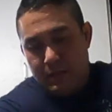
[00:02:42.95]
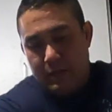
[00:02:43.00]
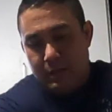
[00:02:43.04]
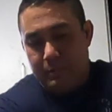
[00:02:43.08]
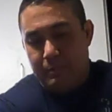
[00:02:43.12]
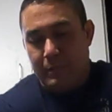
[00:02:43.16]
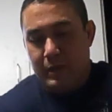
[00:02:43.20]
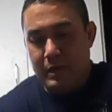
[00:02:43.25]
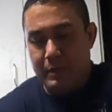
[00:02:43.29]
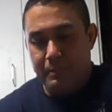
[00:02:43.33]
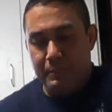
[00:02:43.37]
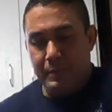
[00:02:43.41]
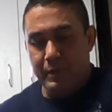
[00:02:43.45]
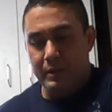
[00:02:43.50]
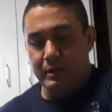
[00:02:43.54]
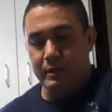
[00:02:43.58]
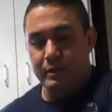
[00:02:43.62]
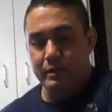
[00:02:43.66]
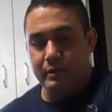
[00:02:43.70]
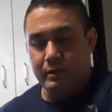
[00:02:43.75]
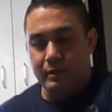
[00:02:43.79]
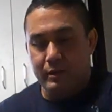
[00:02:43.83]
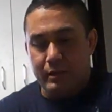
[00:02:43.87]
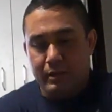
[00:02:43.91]
In my
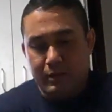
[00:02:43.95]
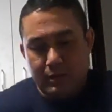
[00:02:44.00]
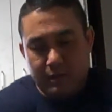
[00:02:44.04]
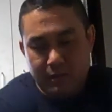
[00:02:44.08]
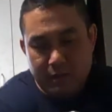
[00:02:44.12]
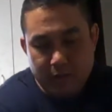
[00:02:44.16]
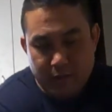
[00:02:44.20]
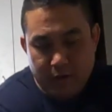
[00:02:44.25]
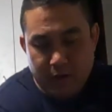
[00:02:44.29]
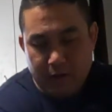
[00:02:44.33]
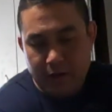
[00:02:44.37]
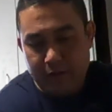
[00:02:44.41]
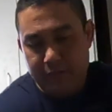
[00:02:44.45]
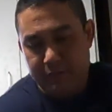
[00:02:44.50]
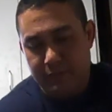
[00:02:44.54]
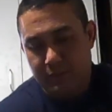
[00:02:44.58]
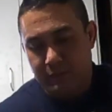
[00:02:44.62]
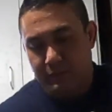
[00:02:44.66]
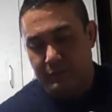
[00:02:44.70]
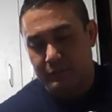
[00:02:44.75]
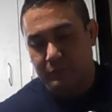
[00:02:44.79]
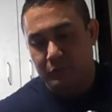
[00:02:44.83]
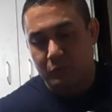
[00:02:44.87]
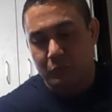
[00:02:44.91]
opinion, I
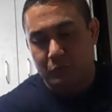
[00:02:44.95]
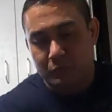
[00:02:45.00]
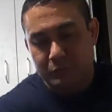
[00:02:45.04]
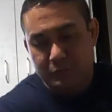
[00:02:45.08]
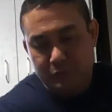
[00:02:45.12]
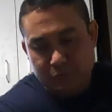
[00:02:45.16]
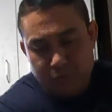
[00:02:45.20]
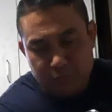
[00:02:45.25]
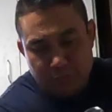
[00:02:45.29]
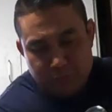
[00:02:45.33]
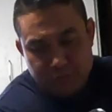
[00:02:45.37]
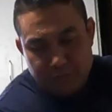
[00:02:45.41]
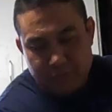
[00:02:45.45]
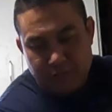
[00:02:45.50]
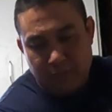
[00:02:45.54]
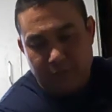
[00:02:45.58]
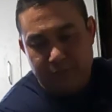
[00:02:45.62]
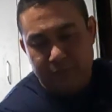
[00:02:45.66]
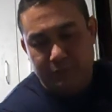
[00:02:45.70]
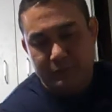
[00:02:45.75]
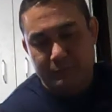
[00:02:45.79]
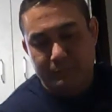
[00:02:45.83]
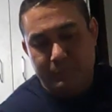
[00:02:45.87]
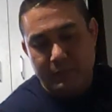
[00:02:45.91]
think this old school
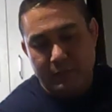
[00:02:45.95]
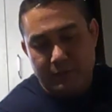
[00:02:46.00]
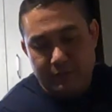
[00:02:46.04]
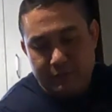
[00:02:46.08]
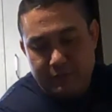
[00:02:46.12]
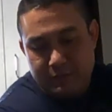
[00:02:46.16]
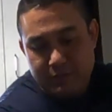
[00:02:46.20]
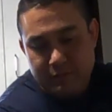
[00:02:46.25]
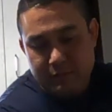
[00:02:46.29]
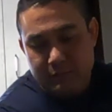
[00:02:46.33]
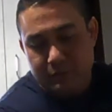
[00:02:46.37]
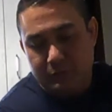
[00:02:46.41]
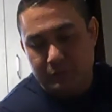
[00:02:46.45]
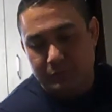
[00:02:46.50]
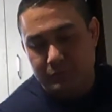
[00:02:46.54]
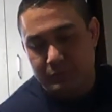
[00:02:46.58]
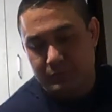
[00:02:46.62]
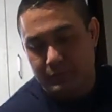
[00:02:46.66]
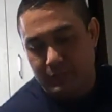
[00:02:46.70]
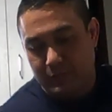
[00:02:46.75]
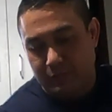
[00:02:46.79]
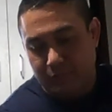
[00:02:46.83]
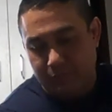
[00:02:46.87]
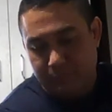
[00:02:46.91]
stuff is better than the new
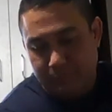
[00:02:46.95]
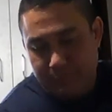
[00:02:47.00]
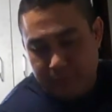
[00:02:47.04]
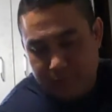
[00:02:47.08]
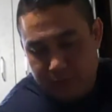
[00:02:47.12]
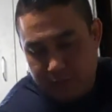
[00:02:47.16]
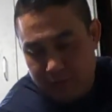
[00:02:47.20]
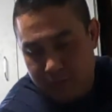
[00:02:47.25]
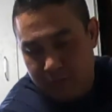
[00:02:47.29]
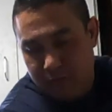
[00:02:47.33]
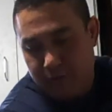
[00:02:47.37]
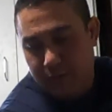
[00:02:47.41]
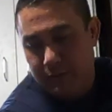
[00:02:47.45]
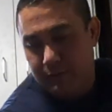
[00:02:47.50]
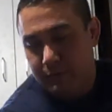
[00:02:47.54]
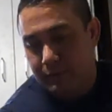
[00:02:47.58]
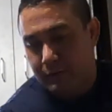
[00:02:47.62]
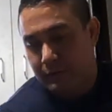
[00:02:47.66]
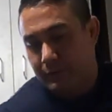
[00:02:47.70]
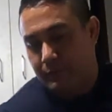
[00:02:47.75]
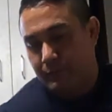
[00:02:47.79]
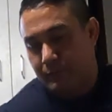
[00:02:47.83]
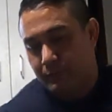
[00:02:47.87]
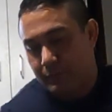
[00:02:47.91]
stuff, but you know, I don't
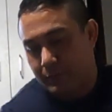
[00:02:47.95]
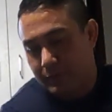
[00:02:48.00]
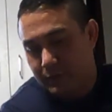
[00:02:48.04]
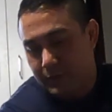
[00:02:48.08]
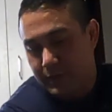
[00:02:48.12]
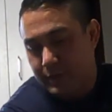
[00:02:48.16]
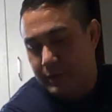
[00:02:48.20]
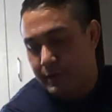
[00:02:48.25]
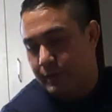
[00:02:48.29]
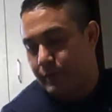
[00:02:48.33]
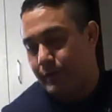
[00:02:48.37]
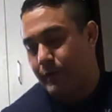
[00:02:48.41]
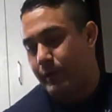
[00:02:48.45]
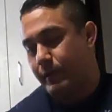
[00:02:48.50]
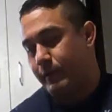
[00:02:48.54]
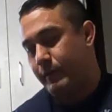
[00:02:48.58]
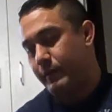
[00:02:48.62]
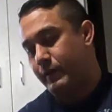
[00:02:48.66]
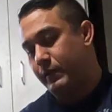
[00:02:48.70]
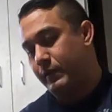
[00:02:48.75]
know. What do I know, right?